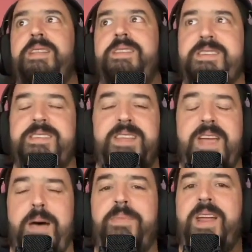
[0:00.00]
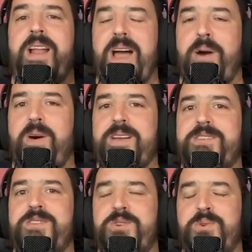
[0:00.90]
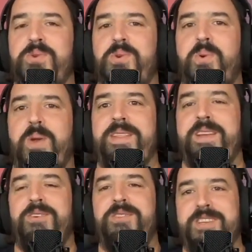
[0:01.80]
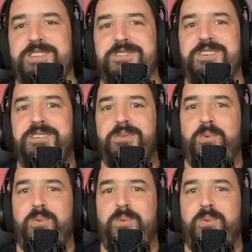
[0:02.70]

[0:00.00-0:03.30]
This is the app that allow us to create the conditions in